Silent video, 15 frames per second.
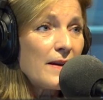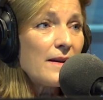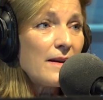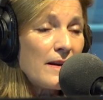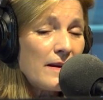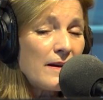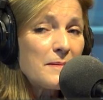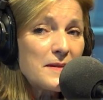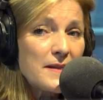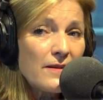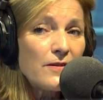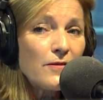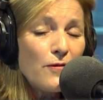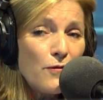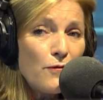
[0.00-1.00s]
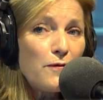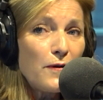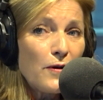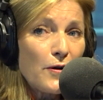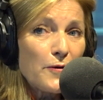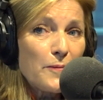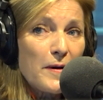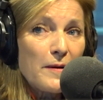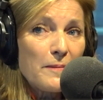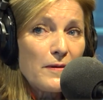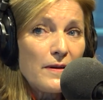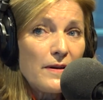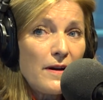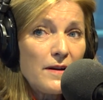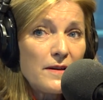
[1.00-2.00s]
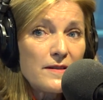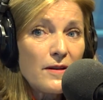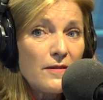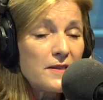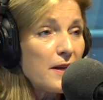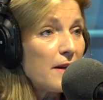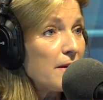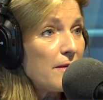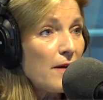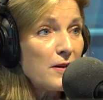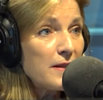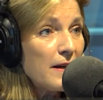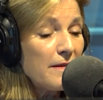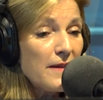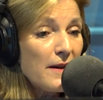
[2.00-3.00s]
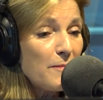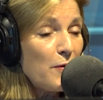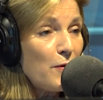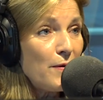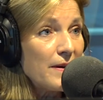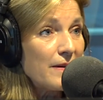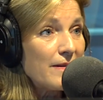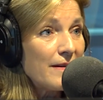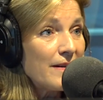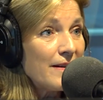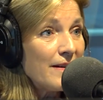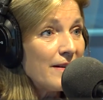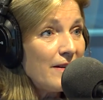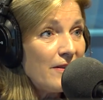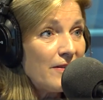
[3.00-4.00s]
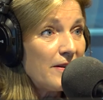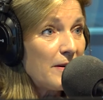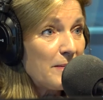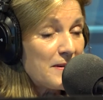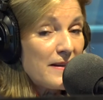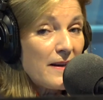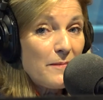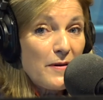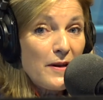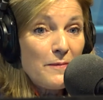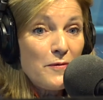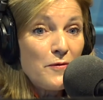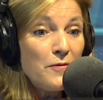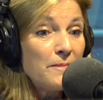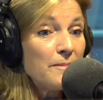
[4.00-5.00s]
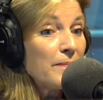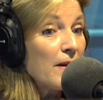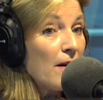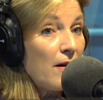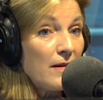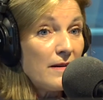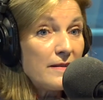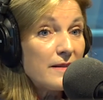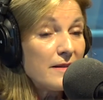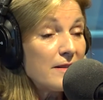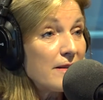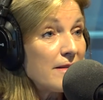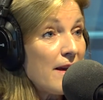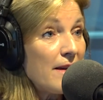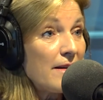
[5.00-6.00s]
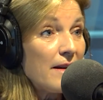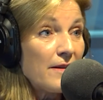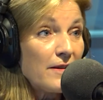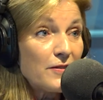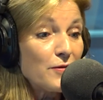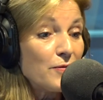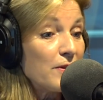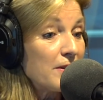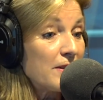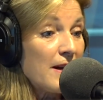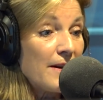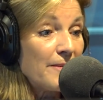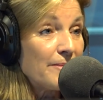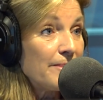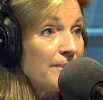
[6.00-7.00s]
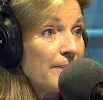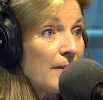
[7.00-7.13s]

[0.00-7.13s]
It, it upset an awful lot of people, and I so I take I take that point. You know, it upset people. I listened to that and I took it down.